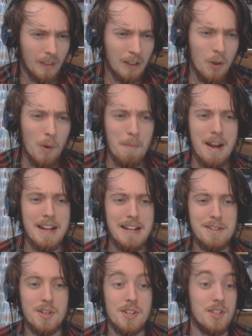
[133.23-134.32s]
Not many
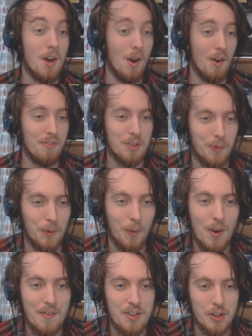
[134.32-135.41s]
deserve to rule
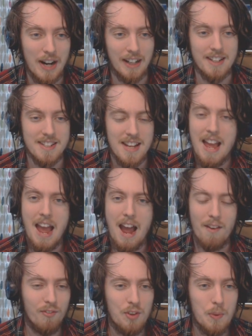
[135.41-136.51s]
over dragons,
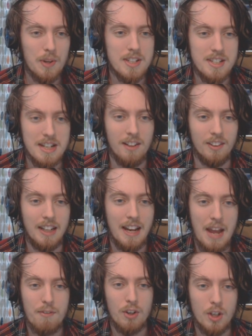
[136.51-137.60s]
and fewer still can
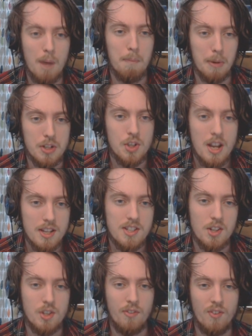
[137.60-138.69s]
ever accomplish
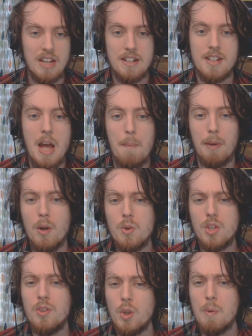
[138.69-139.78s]
such a feat. But those
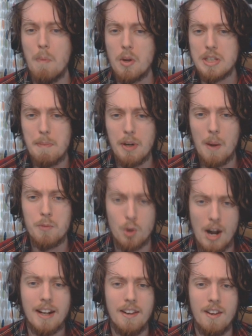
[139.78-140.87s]
who do mostly become
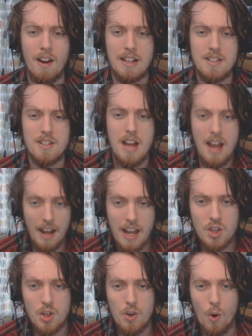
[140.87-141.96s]
dragon knights, an
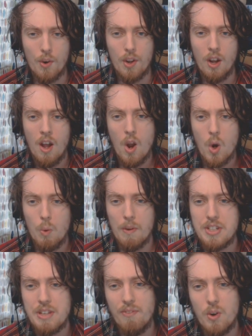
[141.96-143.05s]
ancient order who
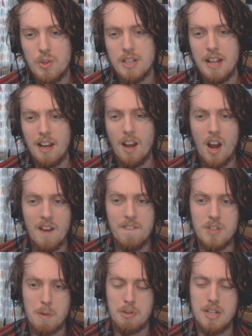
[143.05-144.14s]
once devoted their lives
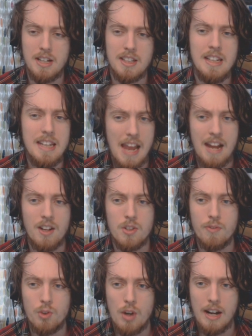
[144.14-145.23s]
to protecting the eggs
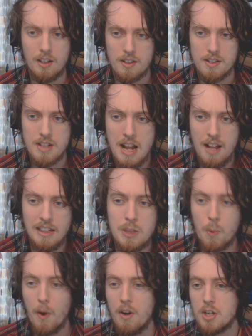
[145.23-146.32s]
of dragons. These
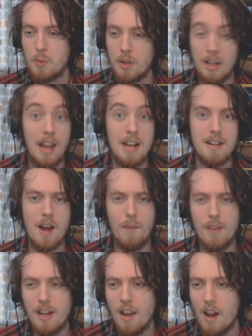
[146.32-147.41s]
warriors would lay down
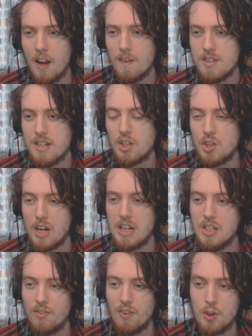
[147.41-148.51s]
their lives in
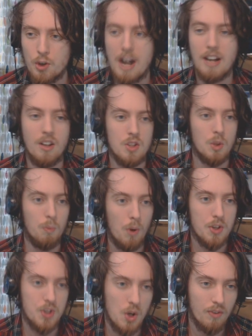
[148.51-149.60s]
exchange for a dragon to
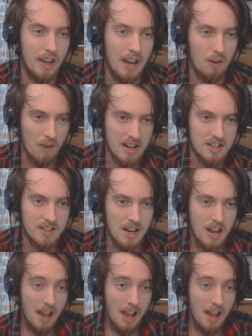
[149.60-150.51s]
watch over their race.